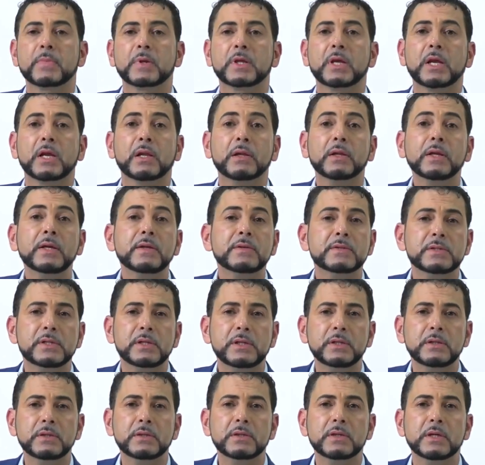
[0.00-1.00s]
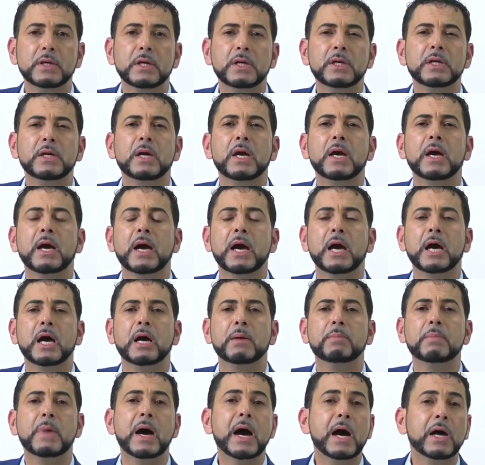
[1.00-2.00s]
LinkedIn,
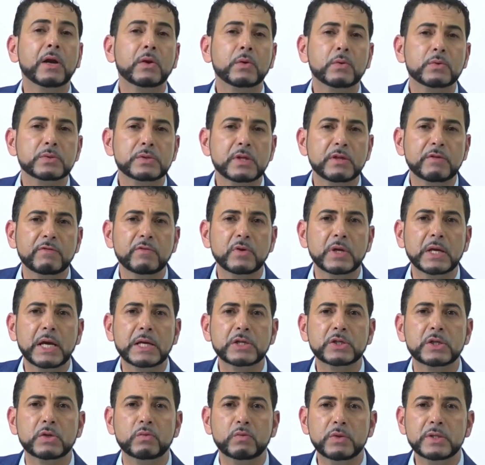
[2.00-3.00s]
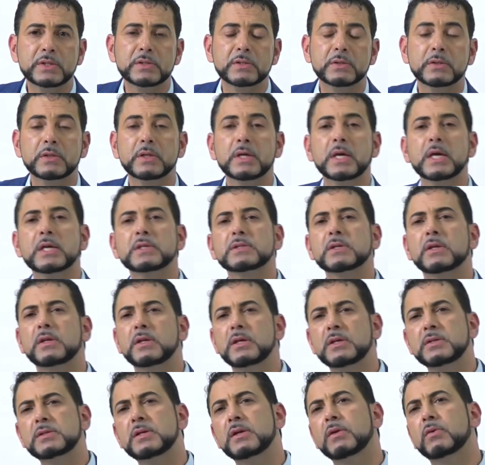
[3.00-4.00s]
articles that have been actually written. So
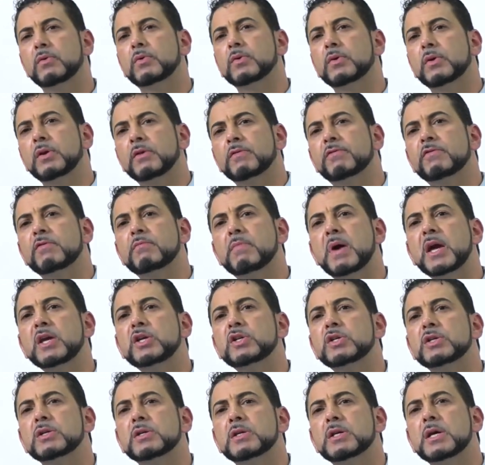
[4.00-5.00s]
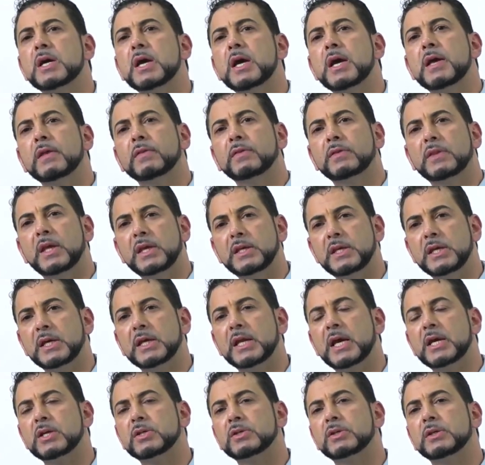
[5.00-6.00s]
there's all the information that you can
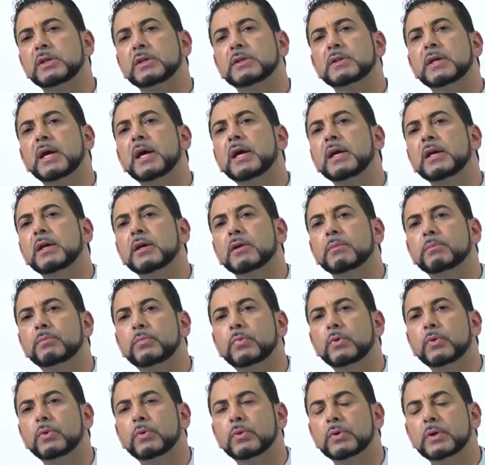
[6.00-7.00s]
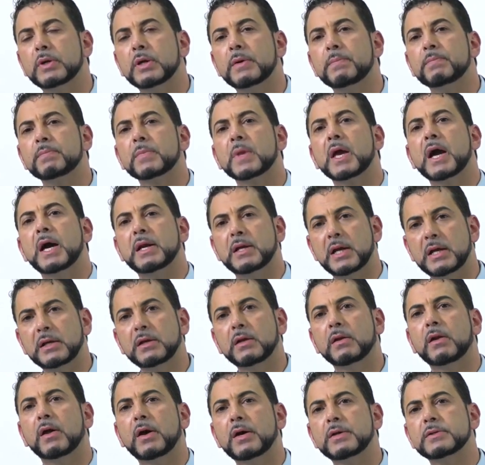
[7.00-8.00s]
actually take on board and
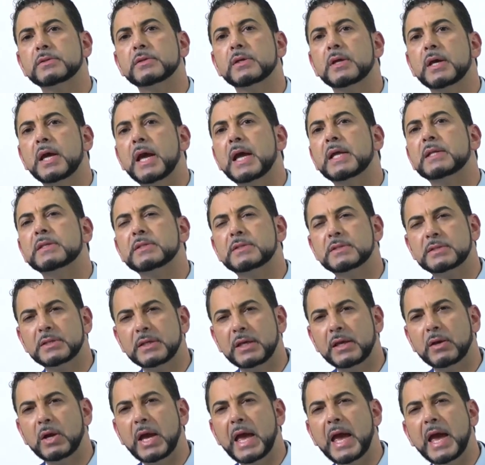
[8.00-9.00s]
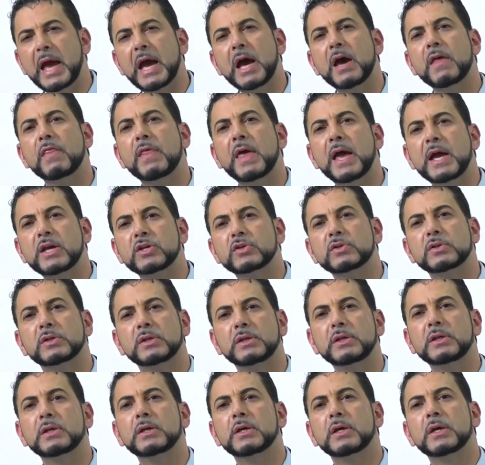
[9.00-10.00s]
analyze and see how they're
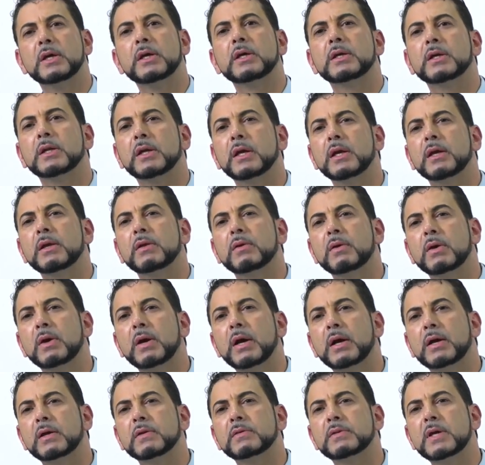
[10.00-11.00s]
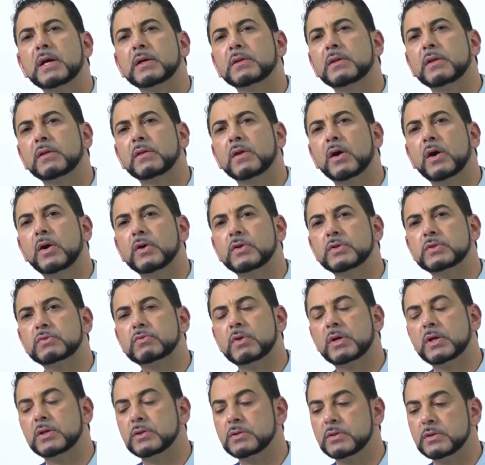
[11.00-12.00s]
actually conducting their own
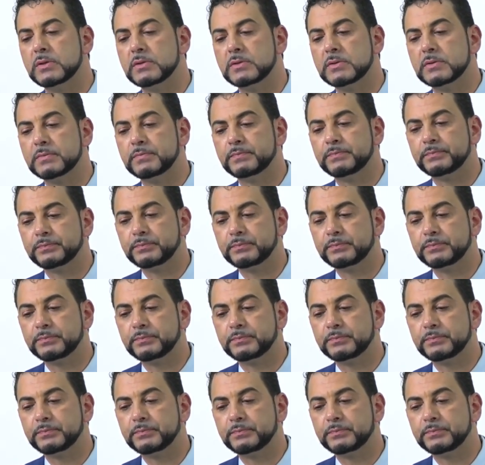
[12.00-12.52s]
strategies.